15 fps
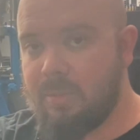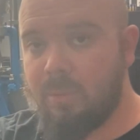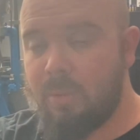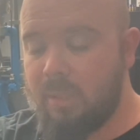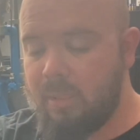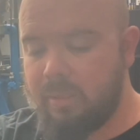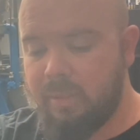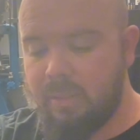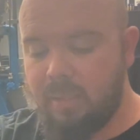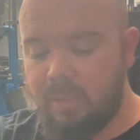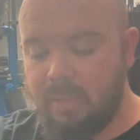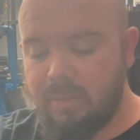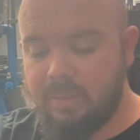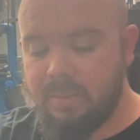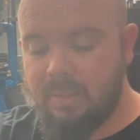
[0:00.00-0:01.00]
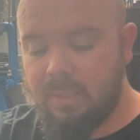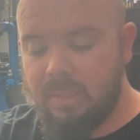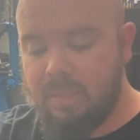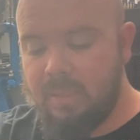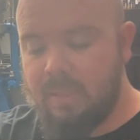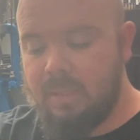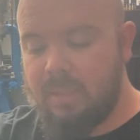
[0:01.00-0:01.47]
or other guns,
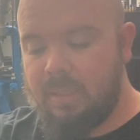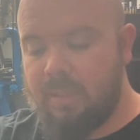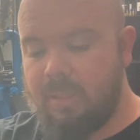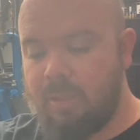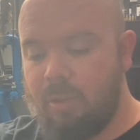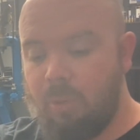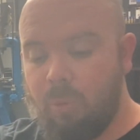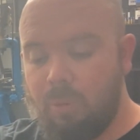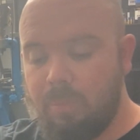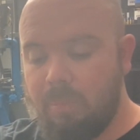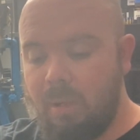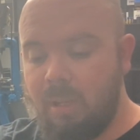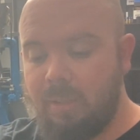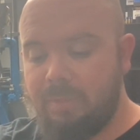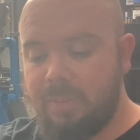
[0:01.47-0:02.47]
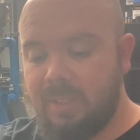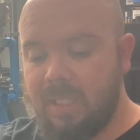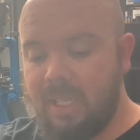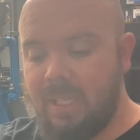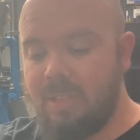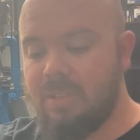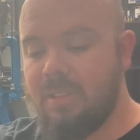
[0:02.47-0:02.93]
you know, or
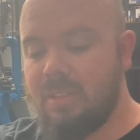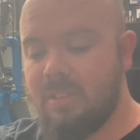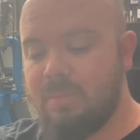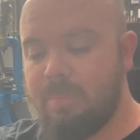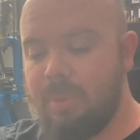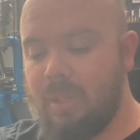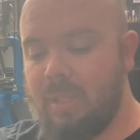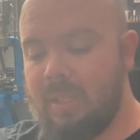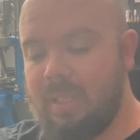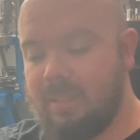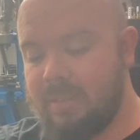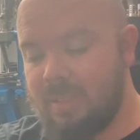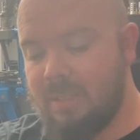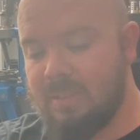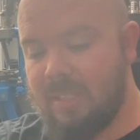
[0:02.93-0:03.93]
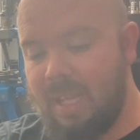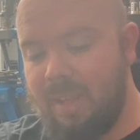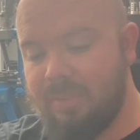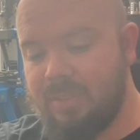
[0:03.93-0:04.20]
modifications, but it does have